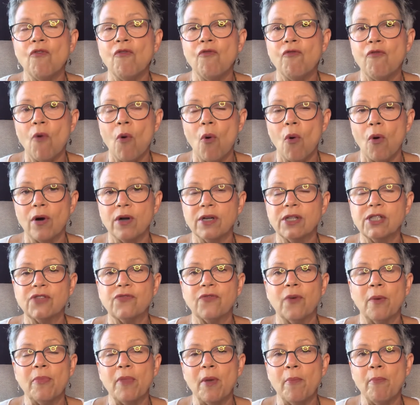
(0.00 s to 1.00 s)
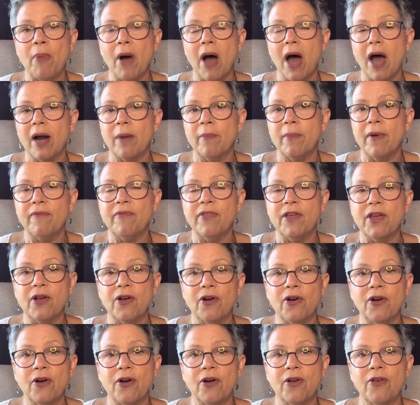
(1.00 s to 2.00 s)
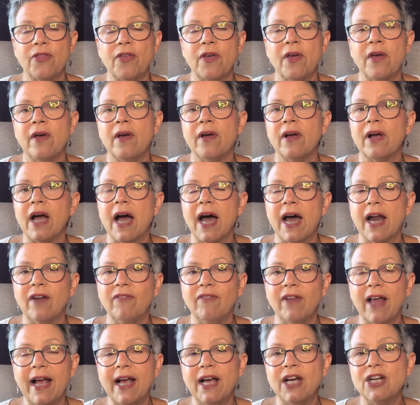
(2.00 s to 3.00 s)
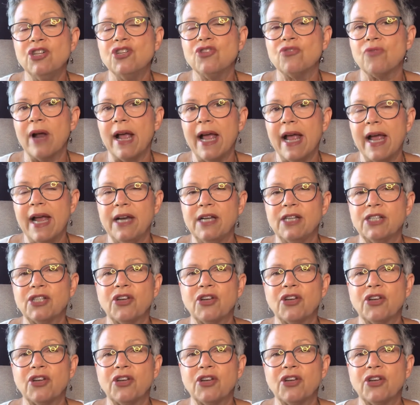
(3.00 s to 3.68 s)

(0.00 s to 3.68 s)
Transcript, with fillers: force from the bottom of the earth, kind of like a drain.